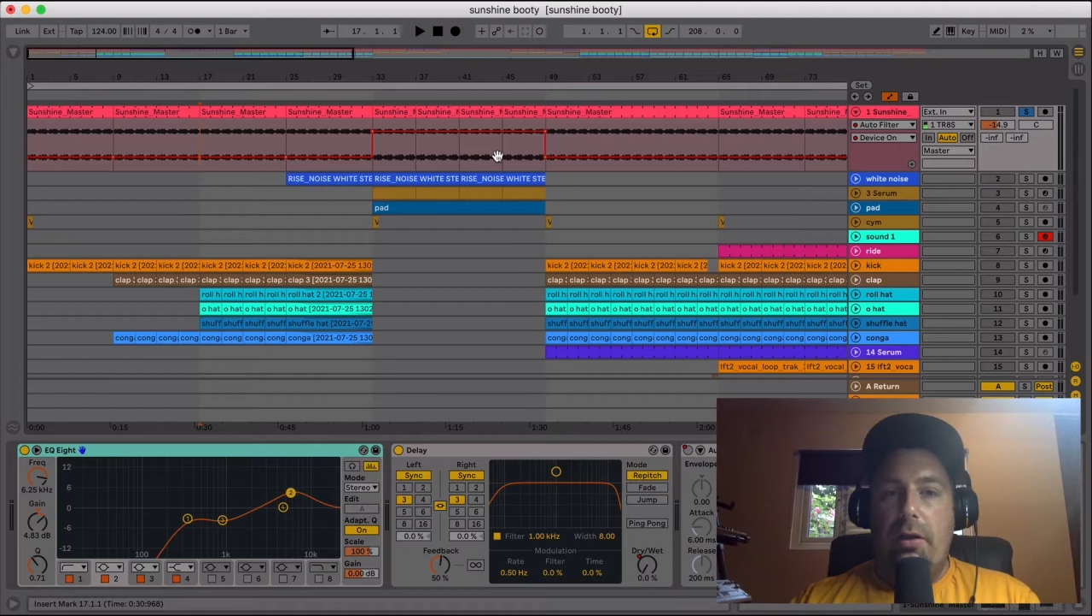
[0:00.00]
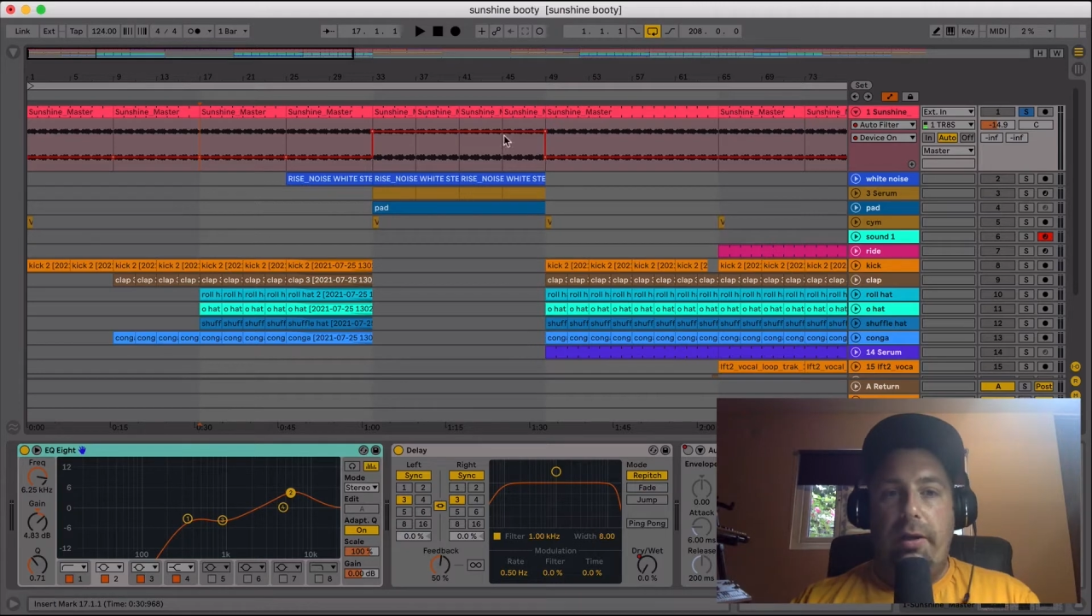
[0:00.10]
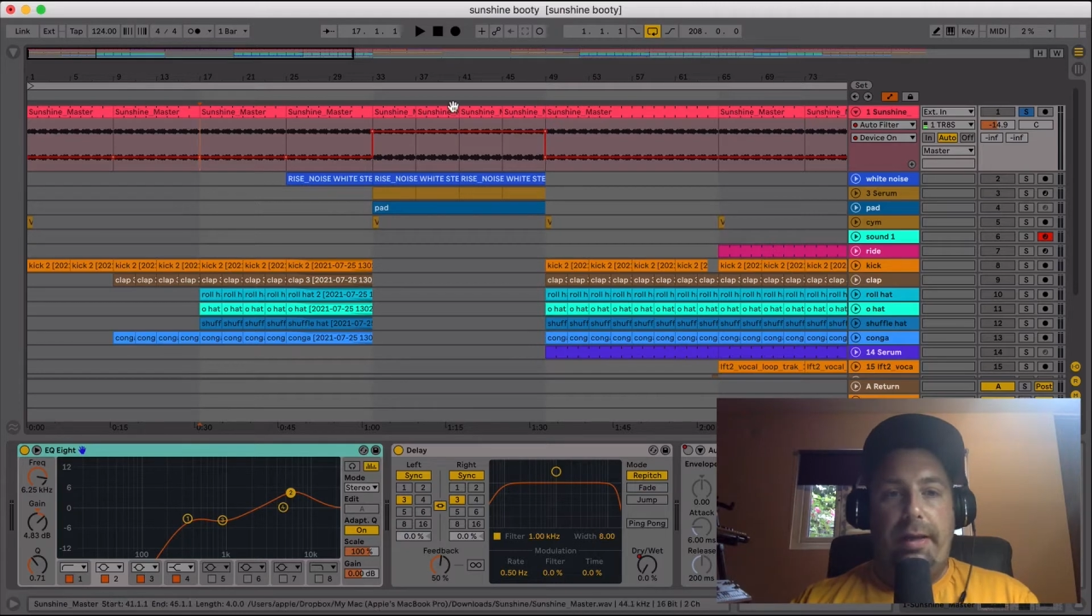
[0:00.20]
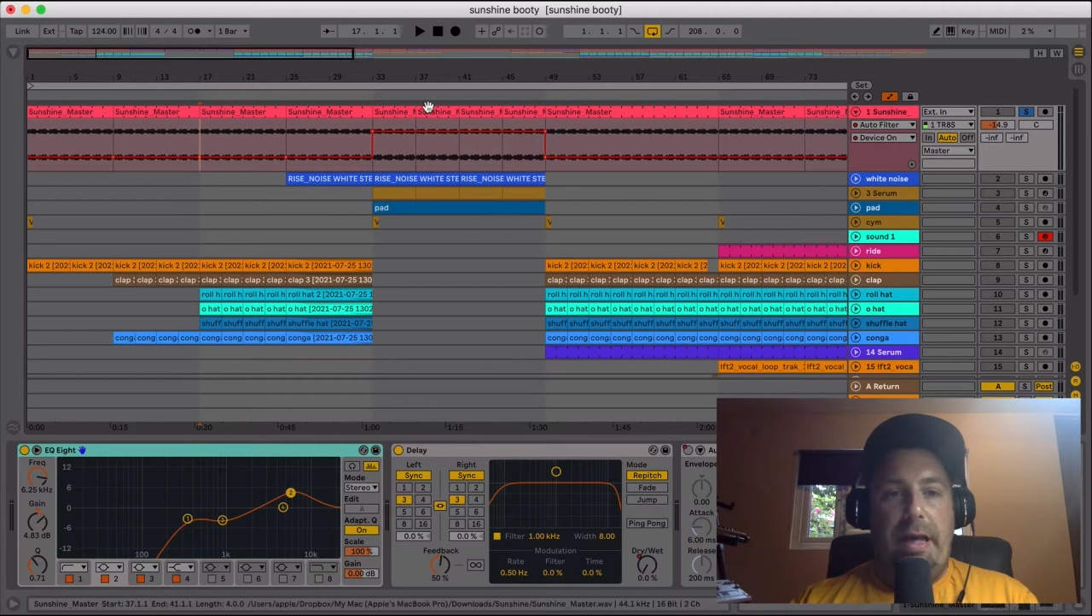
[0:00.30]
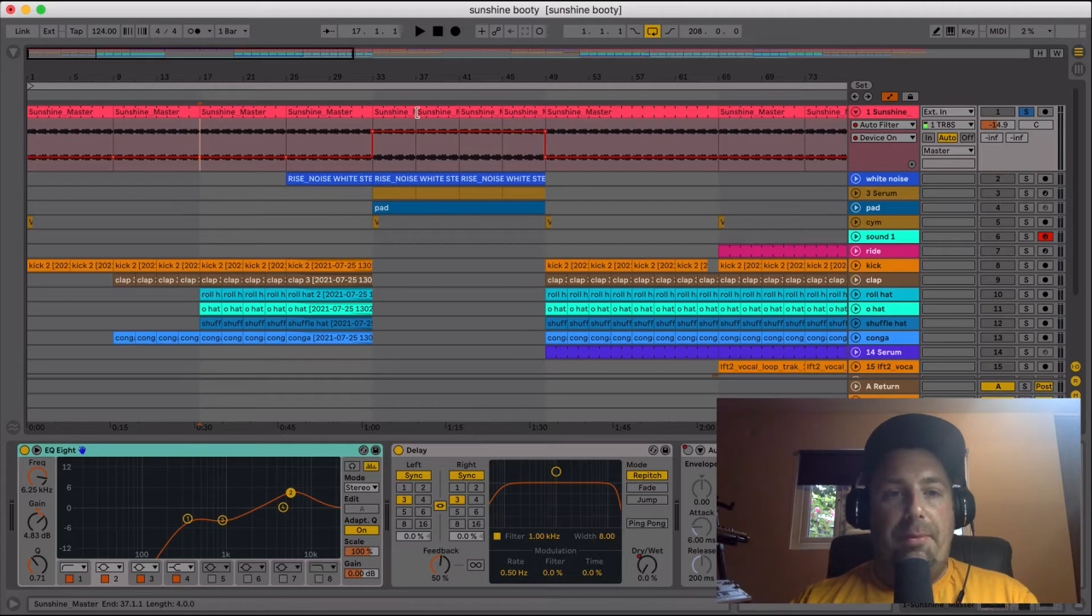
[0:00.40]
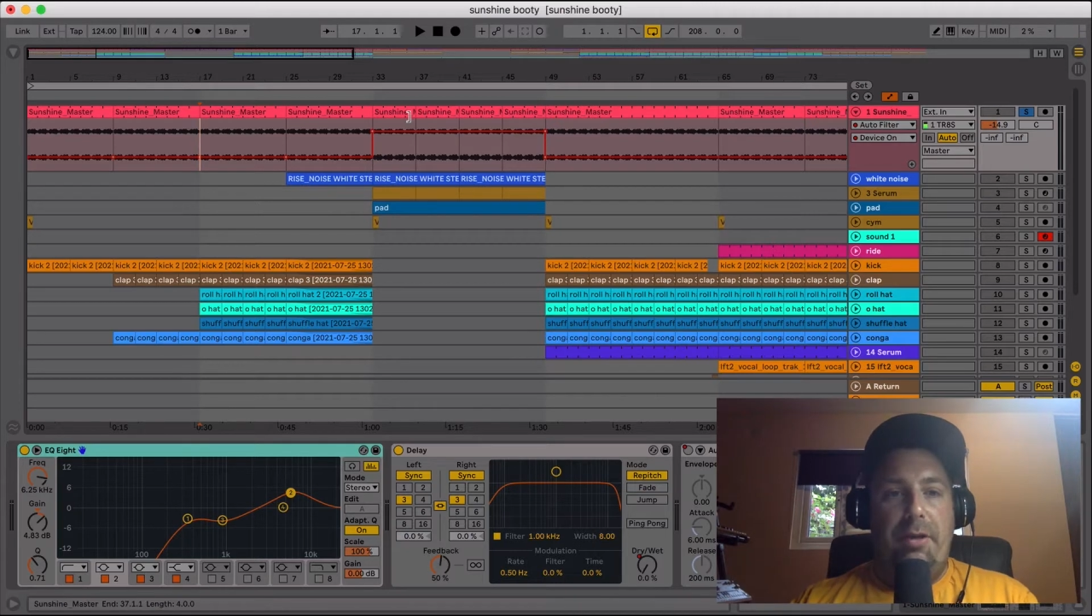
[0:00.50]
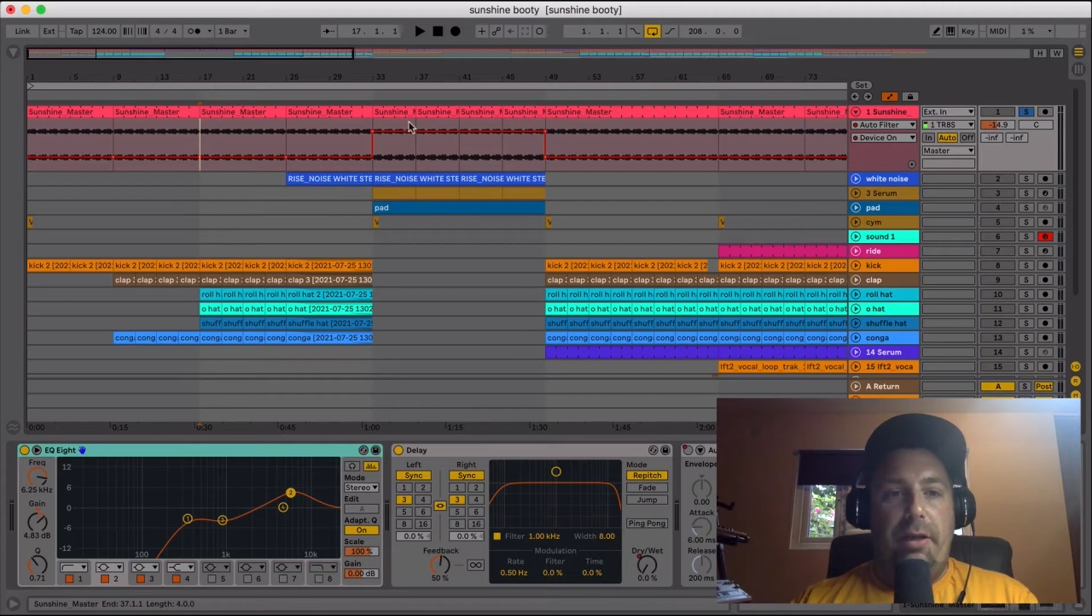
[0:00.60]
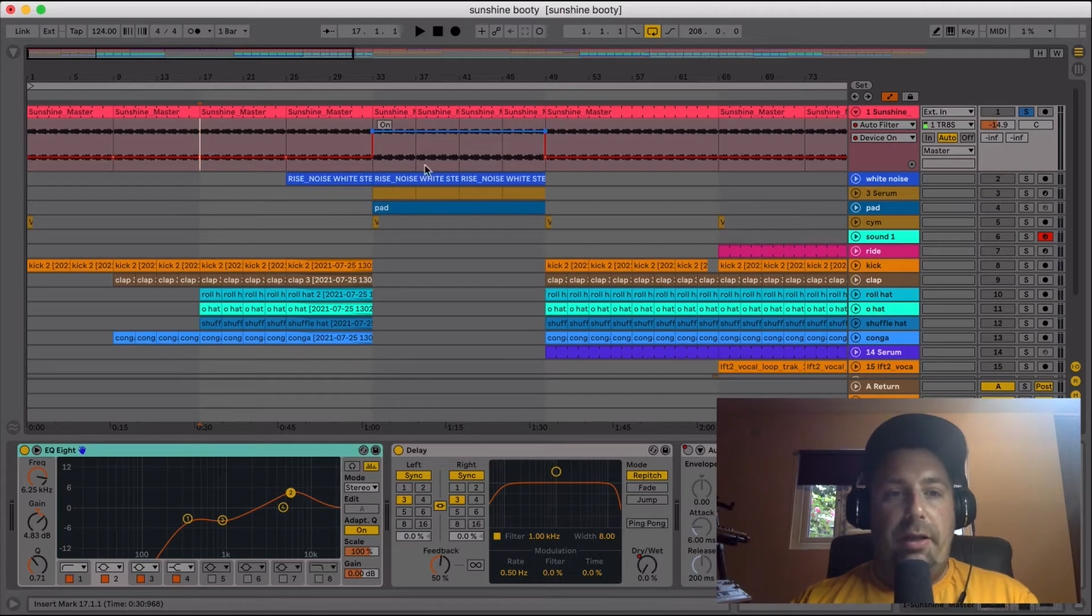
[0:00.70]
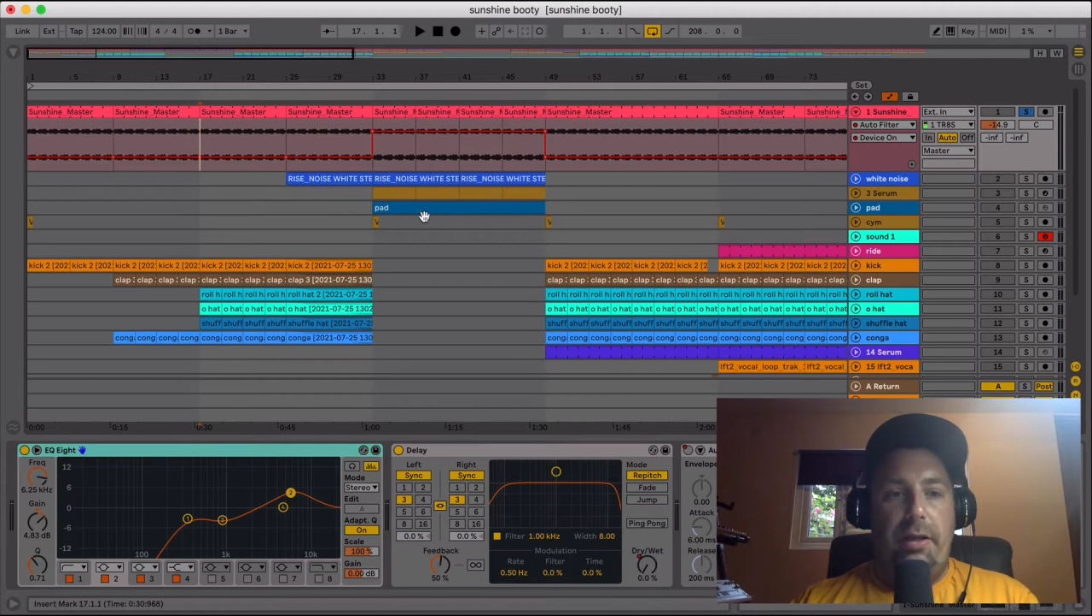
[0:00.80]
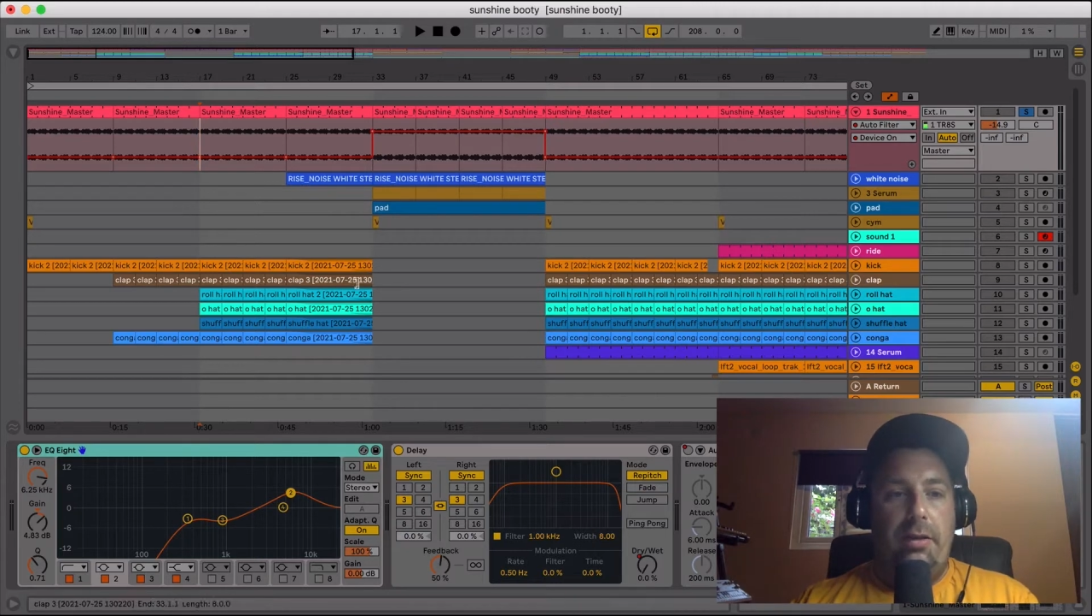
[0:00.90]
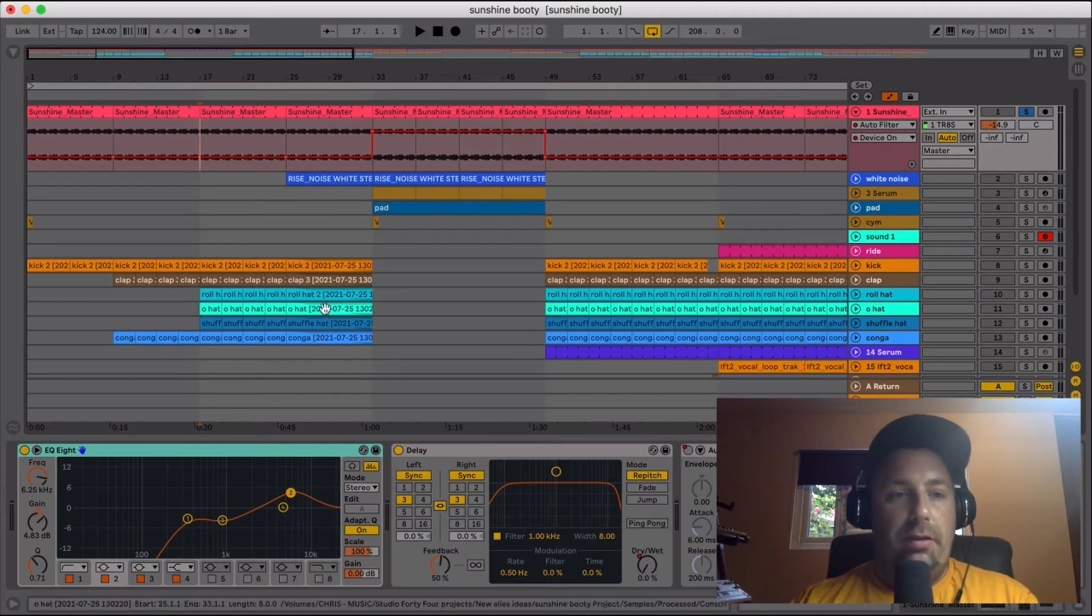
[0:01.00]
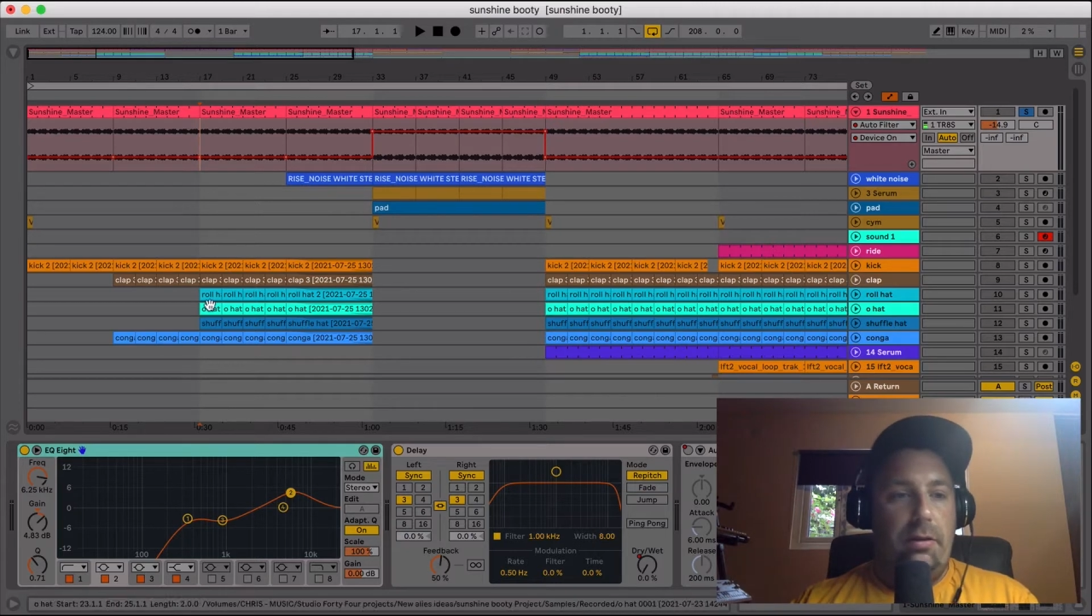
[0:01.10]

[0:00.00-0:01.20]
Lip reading: I kept it in.